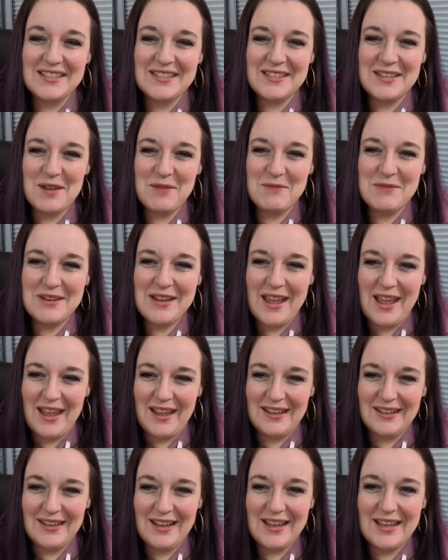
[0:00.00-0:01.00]

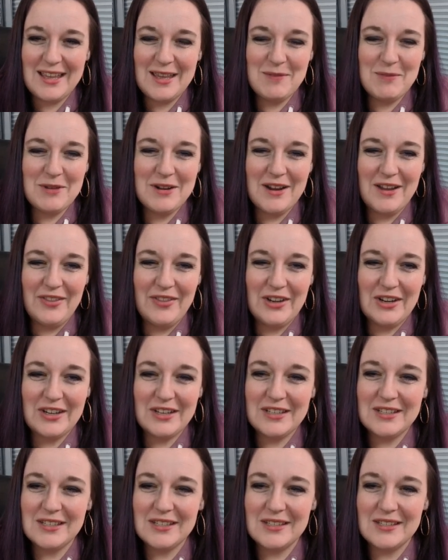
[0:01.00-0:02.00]
Someday. I keep it on there
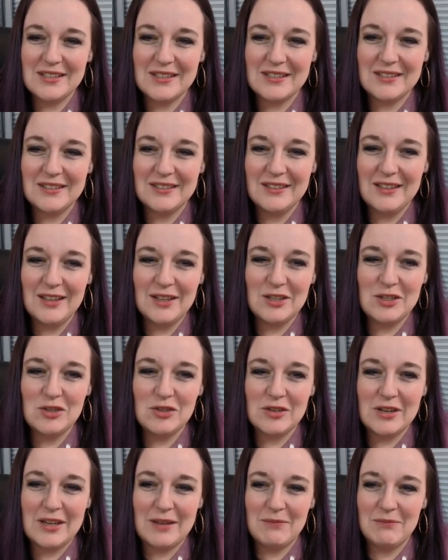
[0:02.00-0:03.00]
because it's a
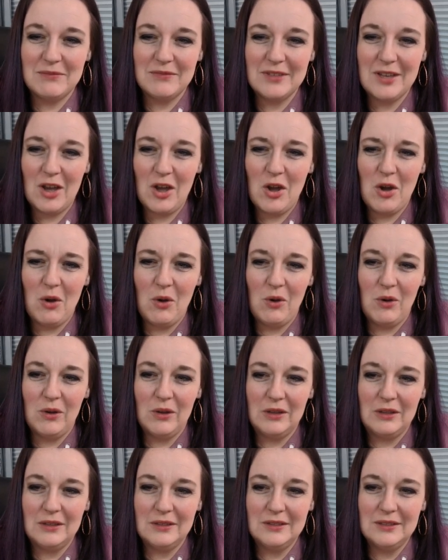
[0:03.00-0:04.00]
dream, a
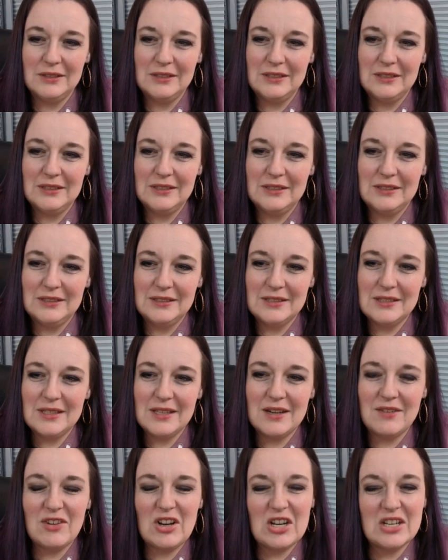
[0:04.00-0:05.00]
goal. It's
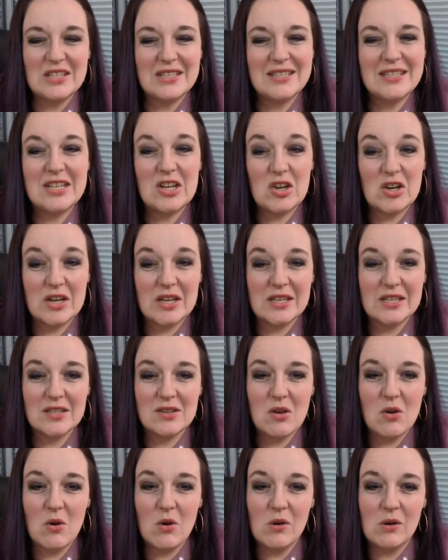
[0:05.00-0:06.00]
not a very serious
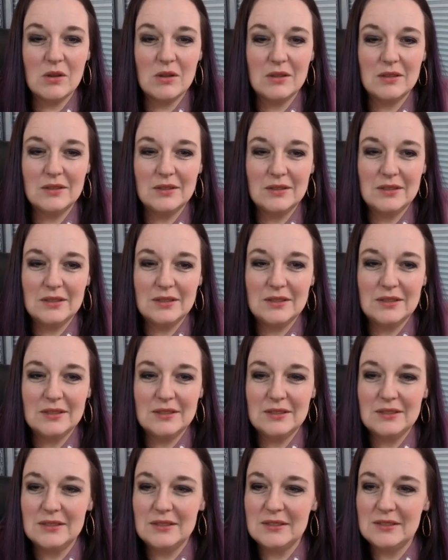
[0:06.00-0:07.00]
goal.
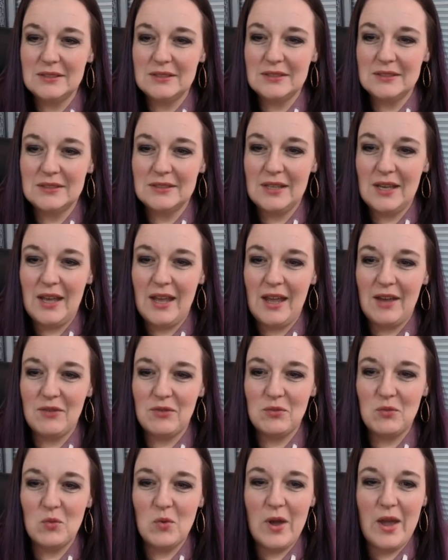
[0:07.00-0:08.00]
I have
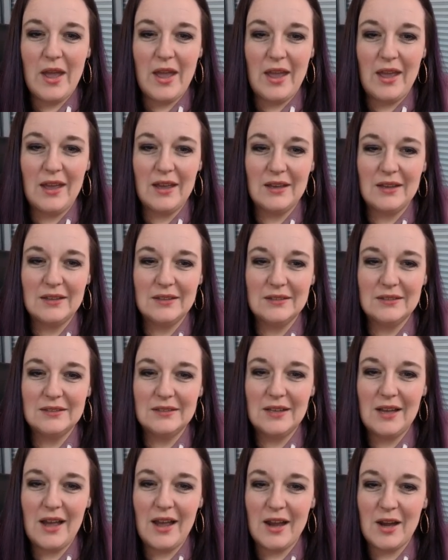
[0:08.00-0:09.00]
way
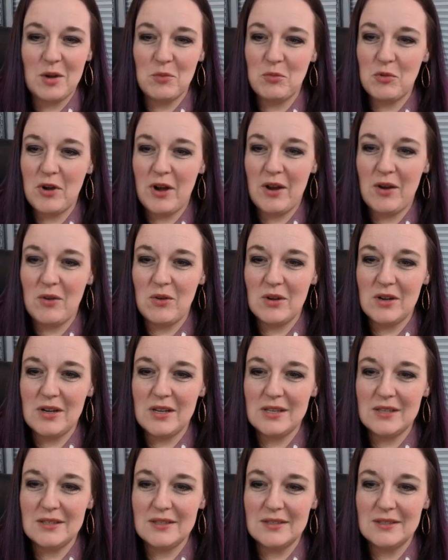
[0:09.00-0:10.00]
higher
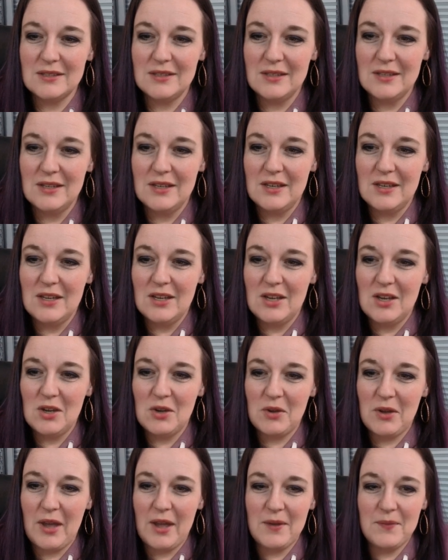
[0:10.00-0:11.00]
priorities.
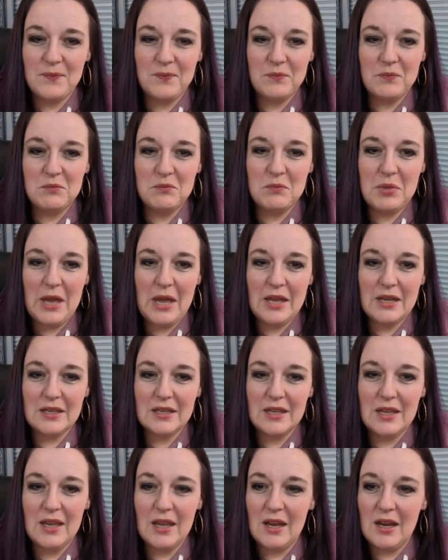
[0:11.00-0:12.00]
Okay, pet
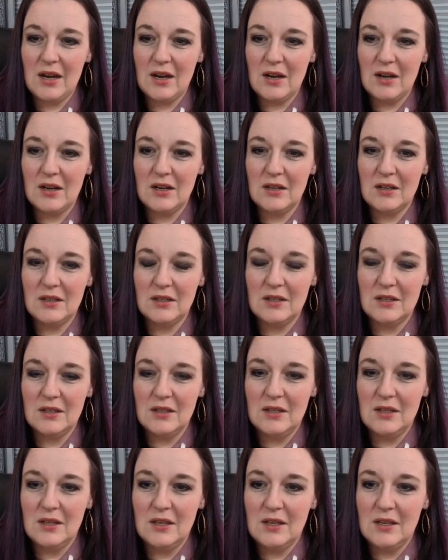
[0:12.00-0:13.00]
care,
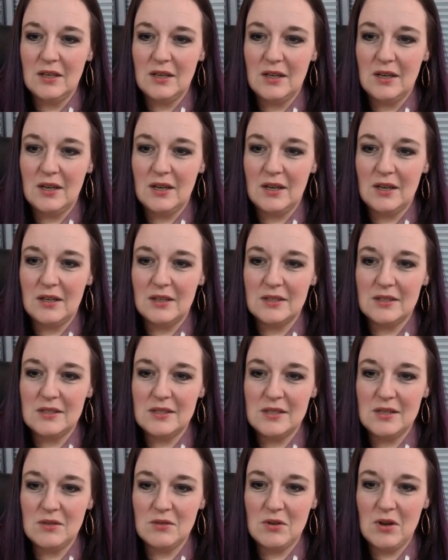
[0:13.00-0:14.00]

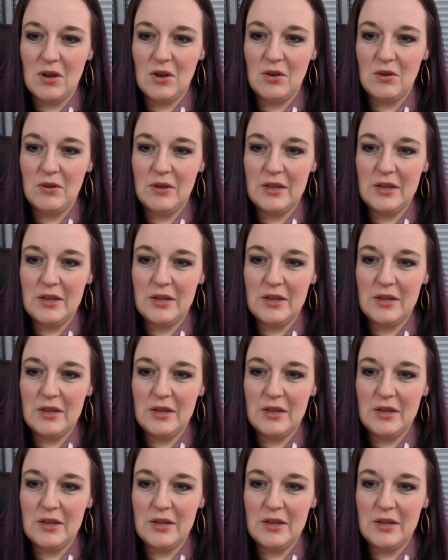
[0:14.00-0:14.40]
0.